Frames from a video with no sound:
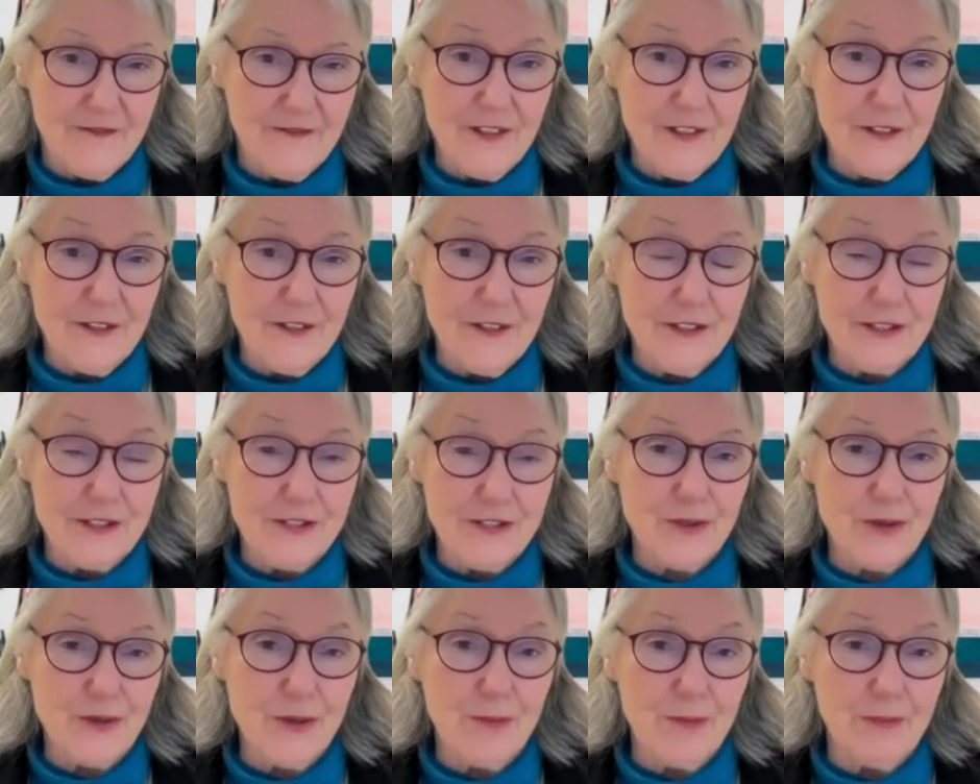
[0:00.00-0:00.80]
They feel
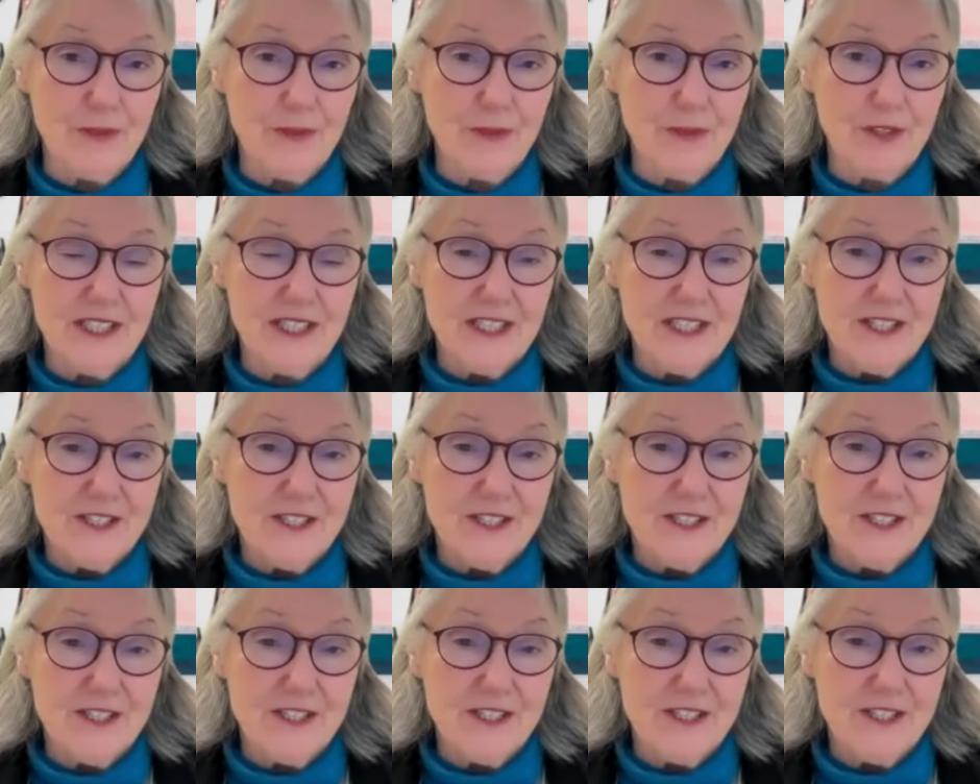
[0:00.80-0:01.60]
it's normal,
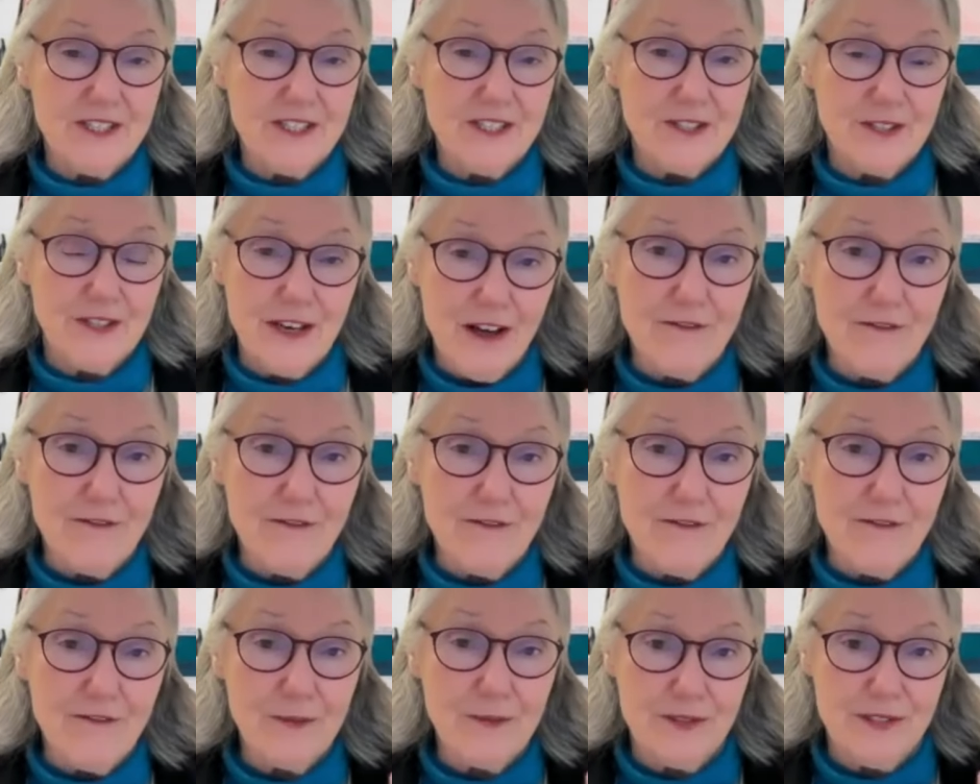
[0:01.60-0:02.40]
so they
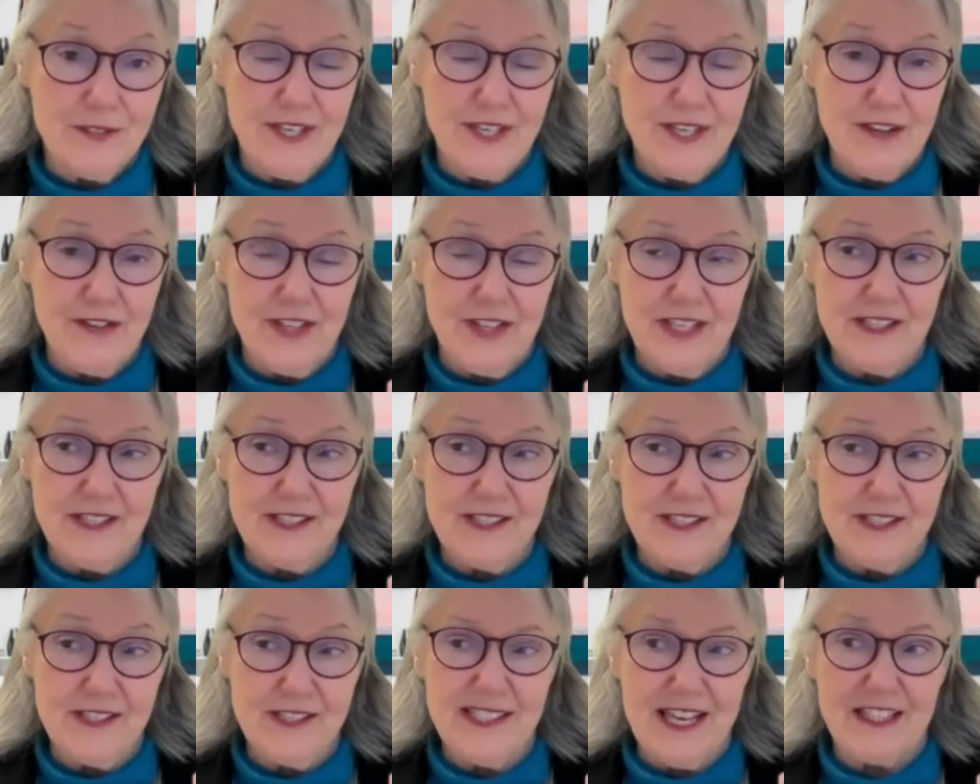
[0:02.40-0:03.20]
often will say
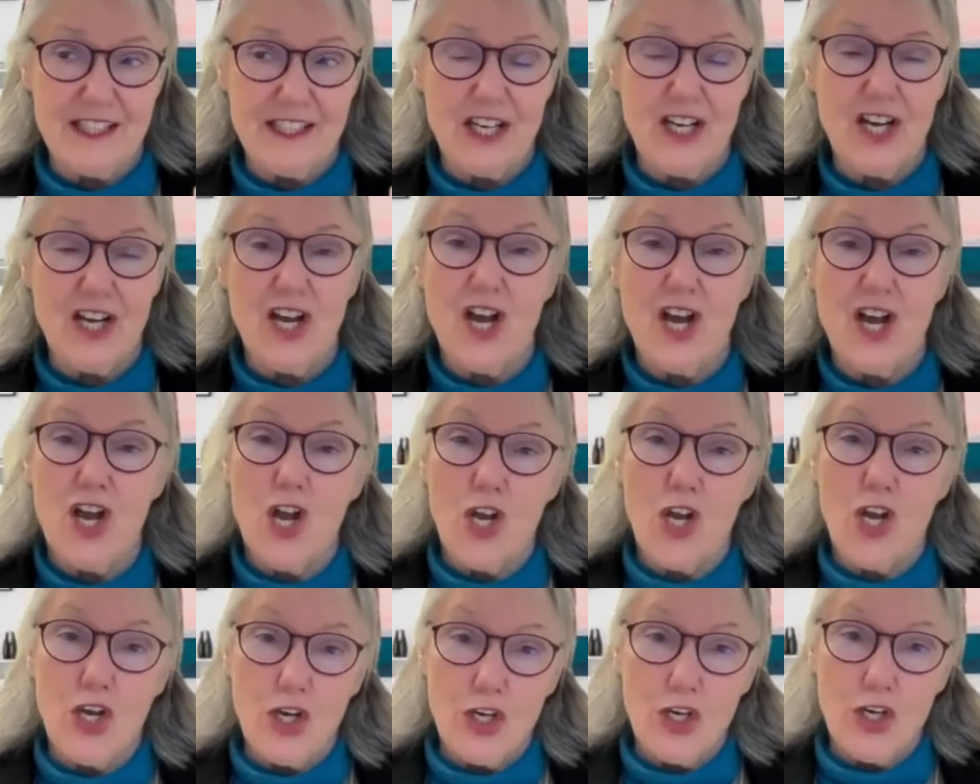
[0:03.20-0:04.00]
things like
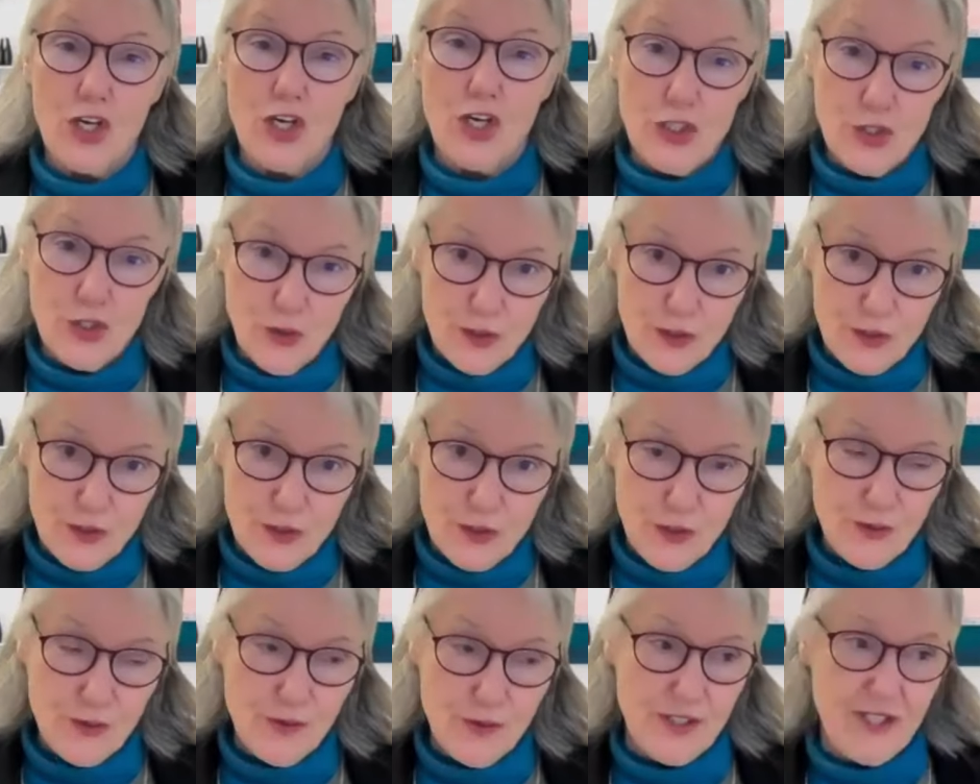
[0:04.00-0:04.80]

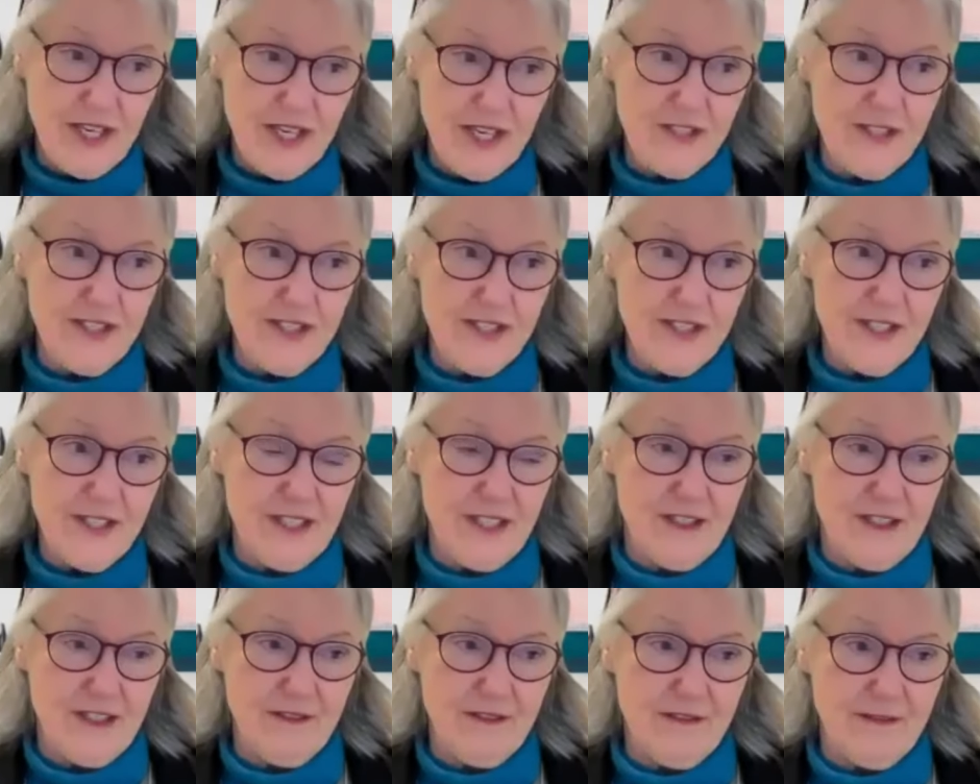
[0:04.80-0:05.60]
you're too
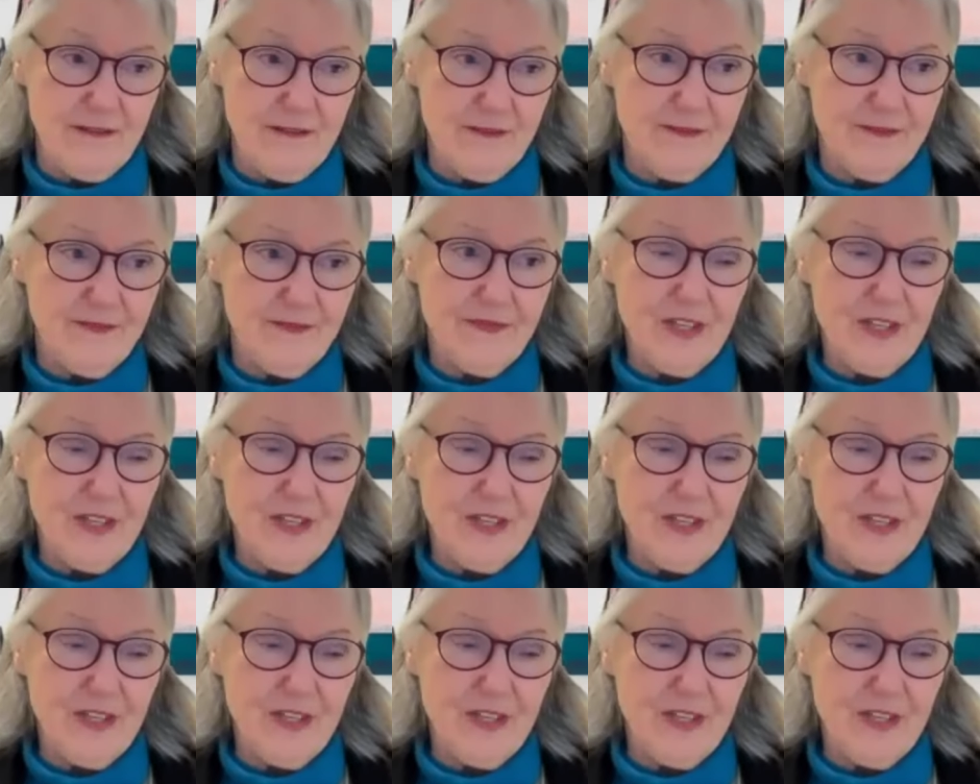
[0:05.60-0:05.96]
sensitive